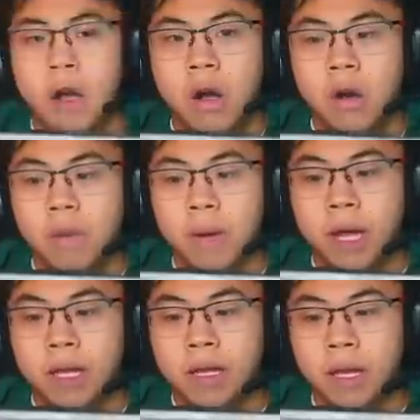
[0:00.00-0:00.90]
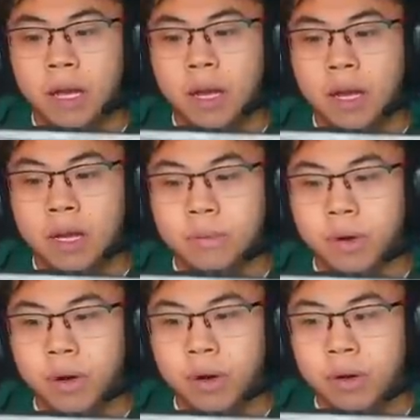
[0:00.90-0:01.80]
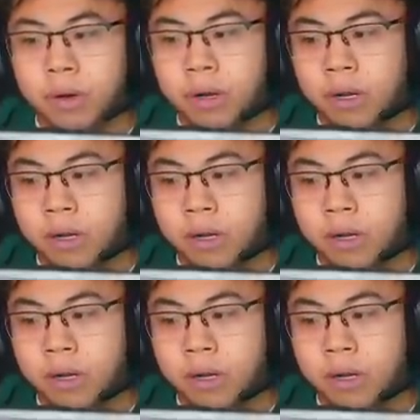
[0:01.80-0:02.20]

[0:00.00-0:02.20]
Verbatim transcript: Oh my god, bro.